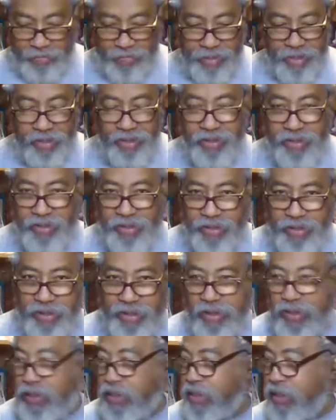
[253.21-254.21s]
bills
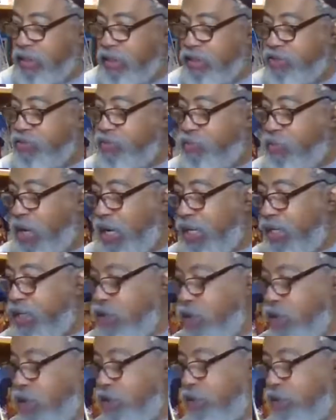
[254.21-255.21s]
to
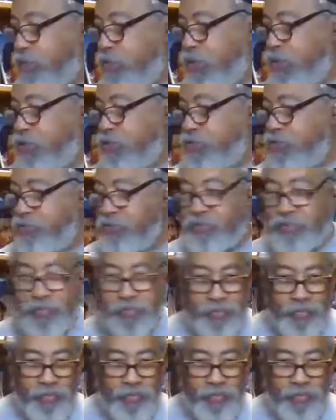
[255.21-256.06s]
Whitey on the moon.